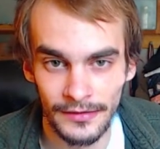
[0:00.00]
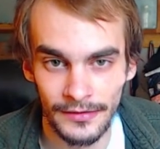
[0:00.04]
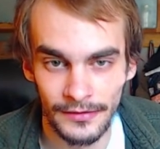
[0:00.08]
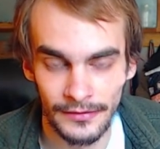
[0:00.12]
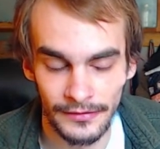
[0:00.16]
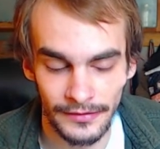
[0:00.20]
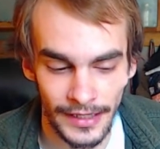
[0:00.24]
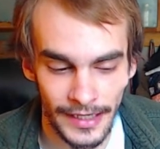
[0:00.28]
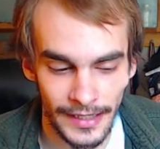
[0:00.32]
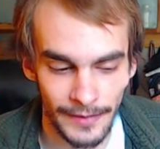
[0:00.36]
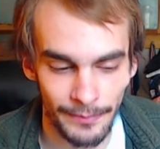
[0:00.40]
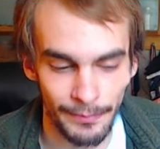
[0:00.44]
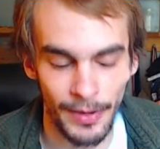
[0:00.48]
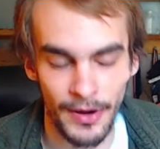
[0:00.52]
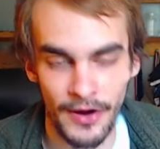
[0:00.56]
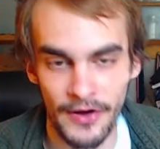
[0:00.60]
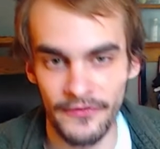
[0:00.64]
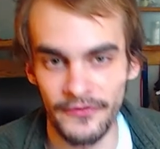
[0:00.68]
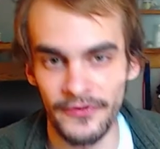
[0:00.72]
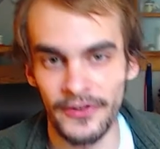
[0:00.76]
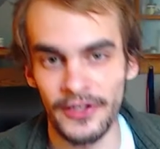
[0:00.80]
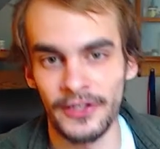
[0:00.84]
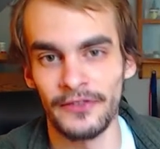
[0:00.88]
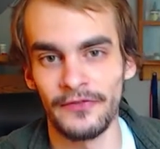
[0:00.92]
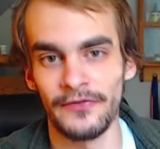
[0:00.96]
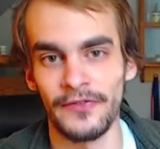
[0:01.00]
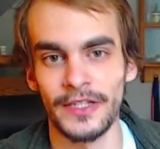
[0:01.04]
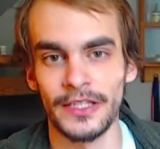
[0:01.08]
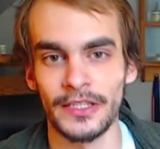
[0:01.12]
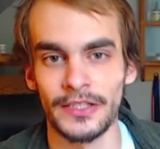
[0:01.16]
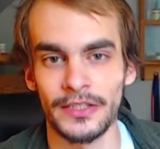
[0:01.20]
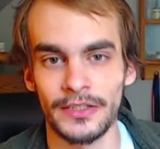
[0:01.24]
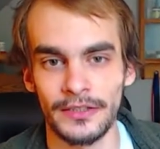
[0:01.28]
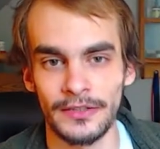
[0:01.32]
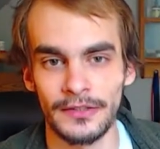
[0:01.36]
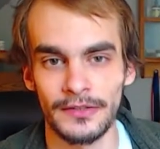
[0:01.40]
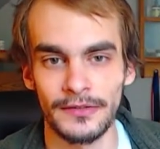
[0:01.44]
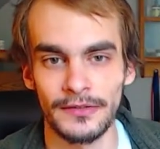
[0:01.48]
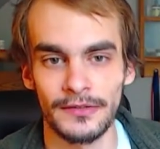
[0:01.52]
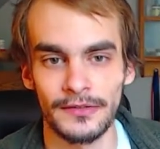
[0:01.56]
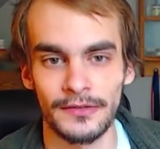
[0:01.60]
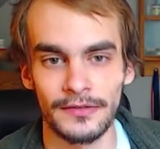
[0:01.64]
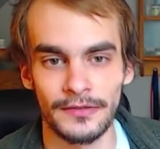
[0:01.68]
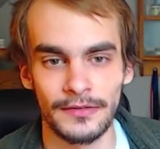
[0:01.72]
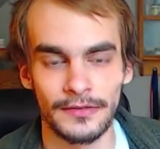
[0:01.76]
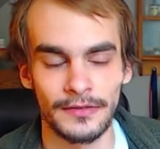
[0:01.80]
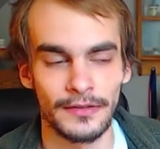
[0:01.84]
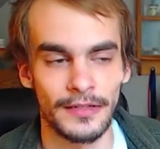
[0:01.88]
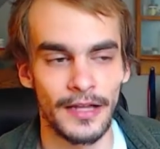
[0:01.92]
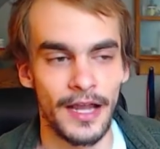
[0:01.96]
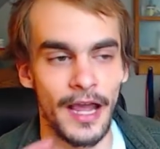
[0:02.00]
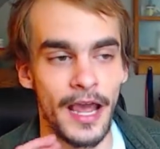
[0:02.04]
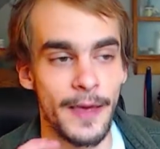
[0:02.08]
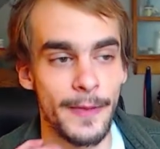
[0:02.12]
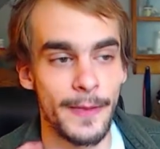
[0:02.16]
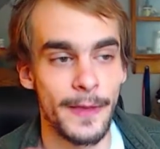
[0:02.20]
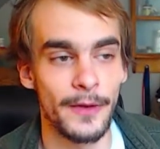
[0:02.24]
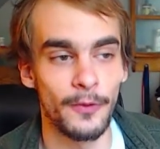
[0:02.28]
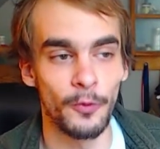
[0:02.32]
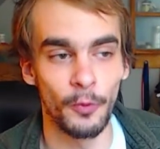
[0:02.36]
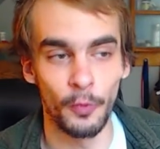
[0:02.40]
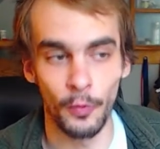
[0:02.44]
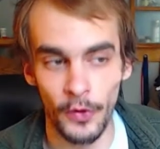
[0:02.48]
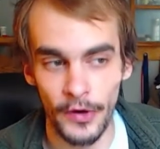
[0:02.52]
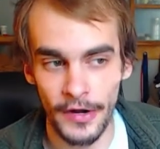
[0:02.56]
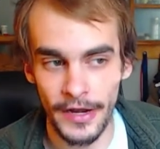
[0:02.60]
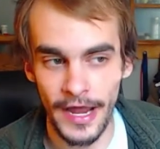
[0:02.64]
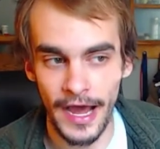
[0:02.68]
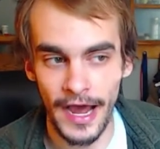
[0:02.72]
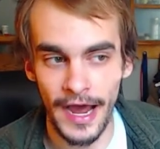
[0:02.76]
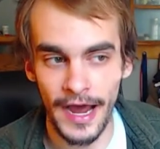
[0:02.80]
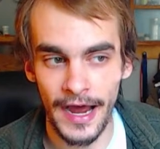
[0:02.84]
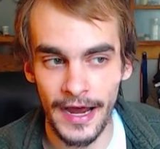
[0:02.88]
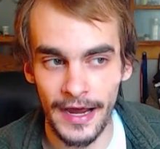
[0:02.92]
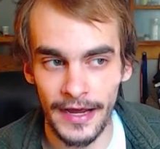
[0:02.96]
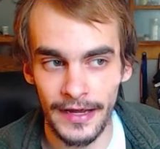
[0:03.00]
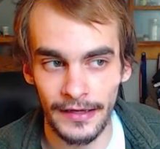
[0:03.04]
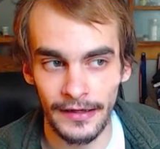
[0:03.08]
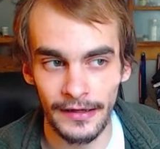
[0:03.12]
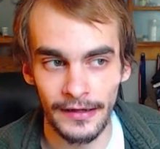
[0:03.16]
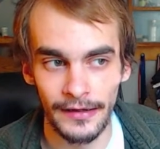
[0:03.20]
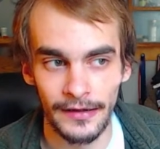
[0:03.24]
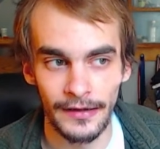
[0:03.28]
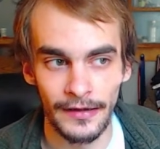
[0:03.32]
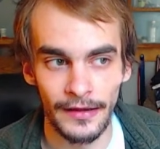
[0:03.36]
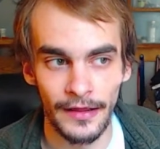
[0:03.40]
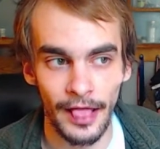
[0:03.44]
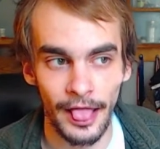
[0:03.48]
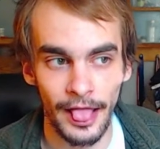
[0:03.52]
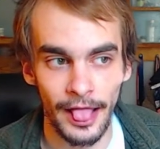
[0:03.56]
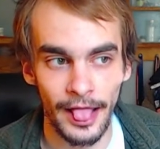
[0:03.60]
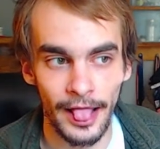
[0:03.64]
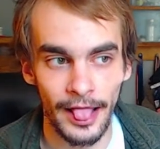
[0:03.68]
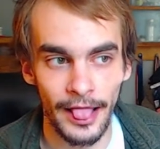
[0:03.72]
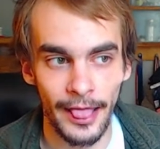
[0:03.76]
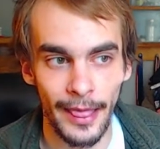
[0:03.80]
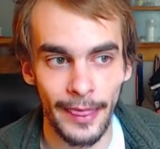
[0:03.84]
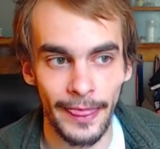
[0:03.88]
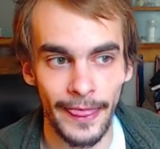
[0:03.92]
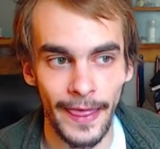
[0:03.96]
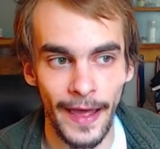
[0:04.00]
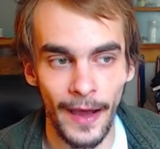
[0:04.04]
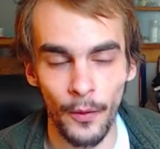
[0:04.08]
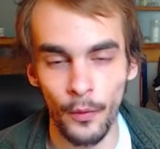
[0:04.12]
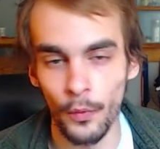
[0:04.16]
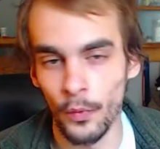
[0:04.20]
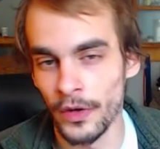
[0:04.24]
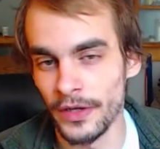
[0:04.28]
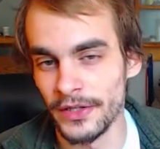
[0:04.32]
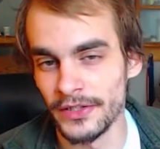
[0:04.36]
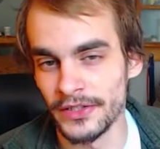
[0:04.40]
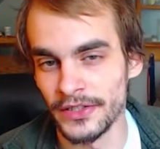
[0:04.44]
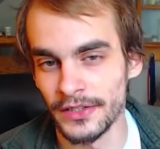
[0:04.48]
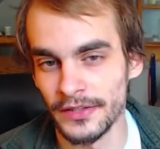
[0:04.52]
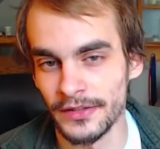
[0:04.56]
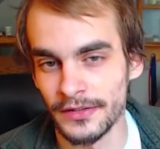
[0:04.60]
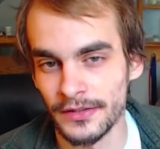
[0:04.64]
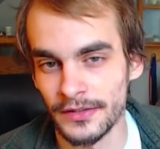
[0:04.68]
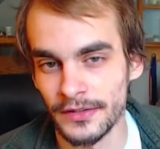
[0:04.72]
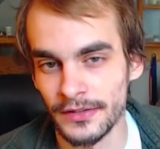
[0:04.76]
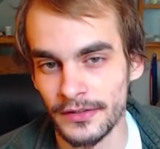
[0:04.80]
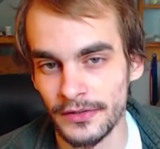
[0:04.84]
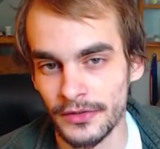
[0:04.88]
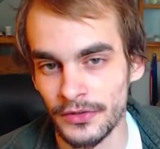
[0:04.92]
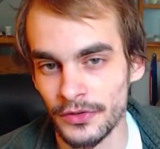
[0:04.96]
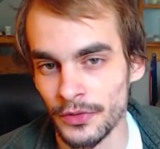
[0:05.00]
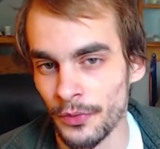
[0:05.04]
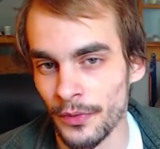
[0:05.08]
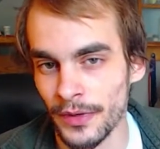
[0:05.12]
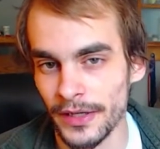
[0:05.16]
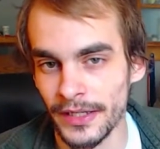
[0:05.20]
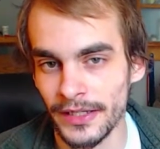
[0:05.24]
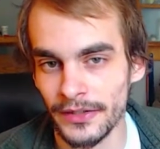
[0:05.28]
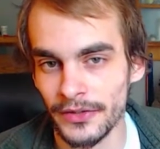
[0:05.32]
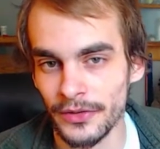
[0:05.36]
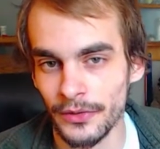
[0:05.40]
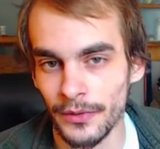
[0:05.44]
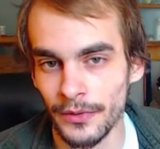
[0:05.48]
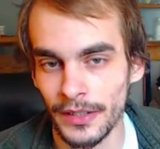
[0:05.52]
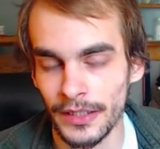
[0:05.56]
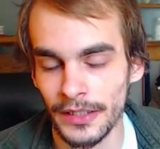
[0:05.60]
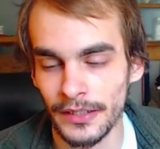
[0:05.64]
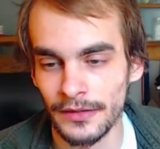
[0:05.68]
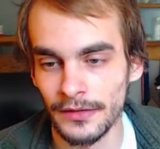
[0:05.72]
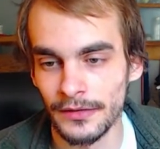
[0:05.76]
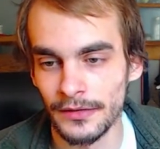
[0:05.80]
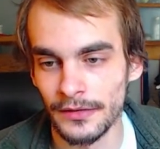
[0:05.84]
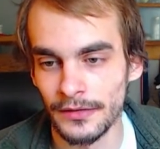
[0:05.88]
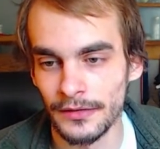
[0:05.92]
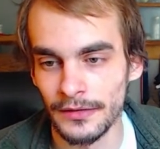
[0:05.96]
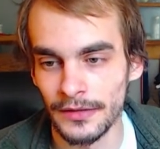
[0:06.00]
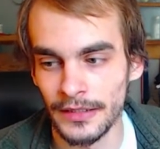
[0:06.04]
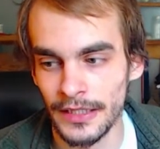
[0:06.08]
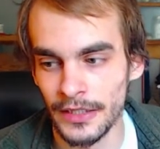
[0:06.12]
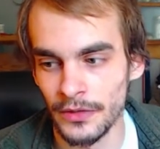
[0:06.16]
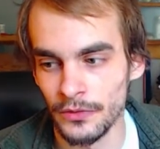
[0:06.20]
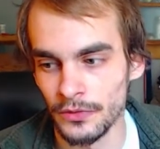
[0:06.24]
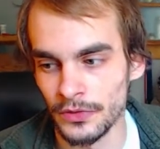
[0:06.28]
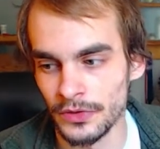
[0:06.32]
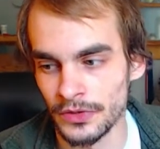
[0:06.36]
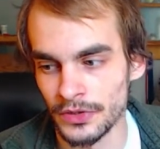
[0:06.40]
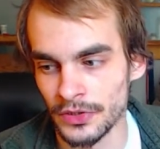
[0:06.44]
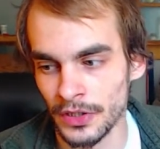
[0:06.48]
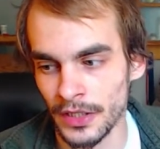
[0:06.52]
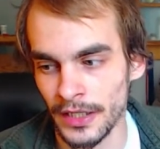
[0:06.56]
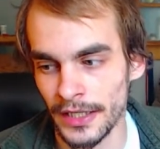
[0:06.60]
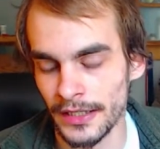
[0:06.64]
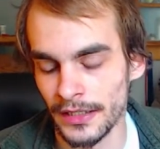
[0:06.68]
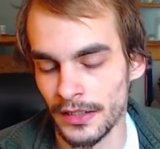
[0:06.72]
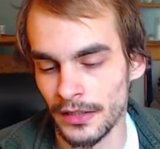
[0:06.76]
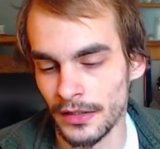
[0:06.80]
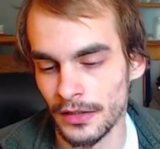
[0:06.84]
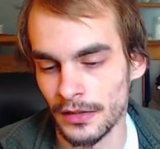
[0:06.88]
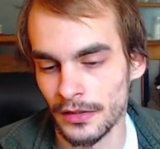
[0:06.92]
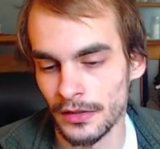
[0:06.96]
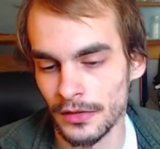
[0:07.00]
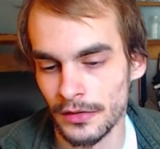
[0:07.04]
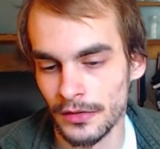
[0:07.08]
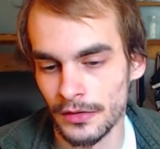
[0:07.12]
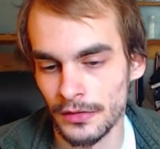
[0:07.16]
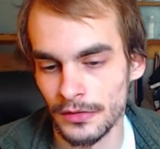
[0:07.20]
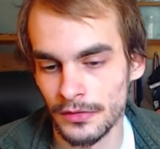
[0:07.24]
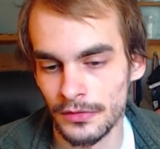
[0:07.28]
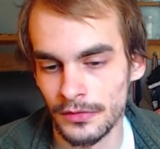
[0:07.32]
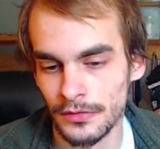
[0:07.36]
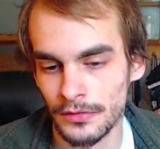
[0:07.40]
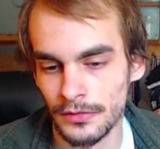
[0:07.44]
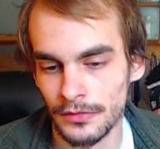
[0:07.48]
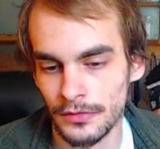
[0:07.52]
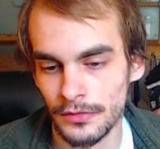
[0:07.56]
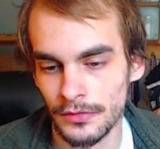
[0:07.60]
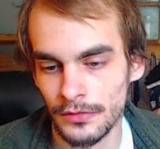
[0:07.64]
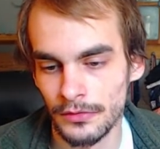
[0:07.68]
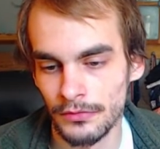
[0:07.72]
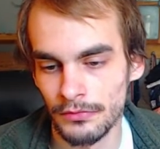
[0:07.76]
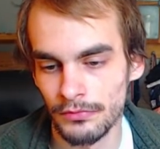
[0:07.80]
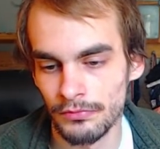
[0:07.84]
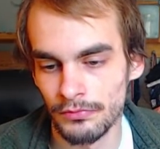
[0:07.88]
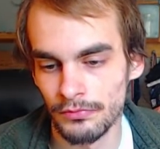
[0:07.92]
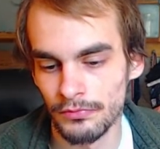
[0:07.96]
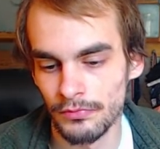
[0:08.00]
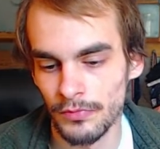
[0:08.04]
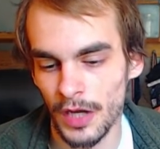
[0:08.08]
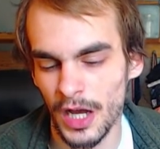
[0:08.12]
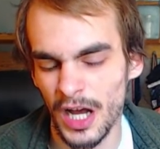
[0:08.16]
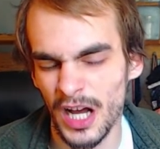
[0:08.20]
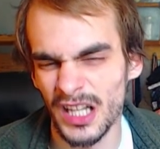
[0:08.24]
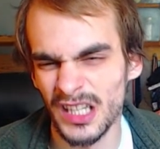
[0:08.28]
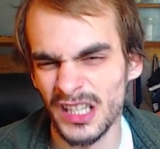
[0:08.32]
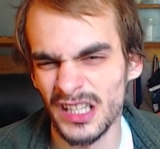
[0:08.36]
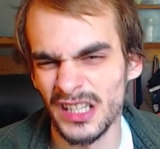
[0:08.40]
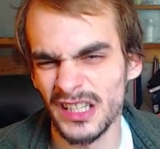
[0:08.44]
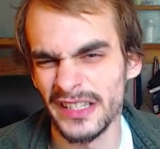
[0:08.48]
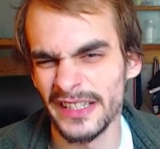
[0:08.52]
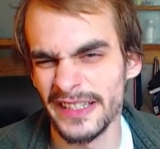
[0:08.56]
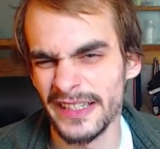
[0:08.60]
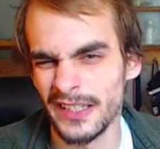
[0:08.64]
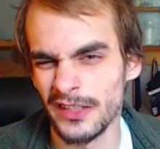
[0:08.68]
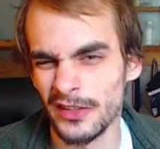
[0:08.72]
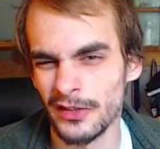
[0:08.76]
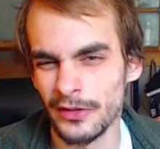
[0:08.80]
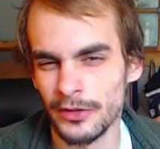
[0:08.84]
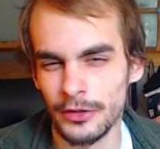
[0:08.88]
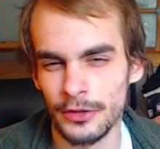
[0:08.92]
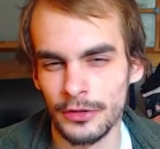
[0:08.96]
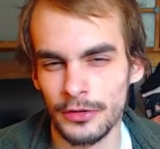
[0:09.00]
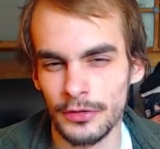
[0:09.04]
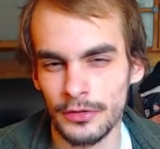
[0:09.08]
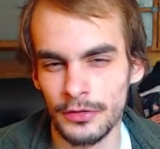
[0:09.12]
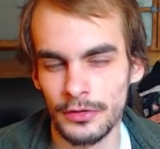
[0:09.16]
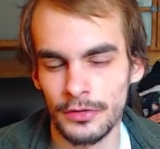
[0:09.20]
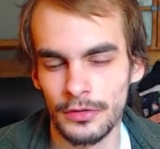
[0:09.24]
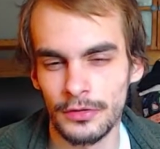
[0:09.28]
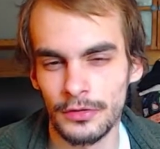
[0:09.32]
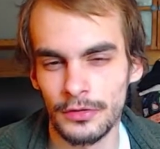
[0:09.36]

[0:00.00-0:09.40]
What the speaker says: Like perfect vision, and then one eye that wasn't 20/20. It was like a little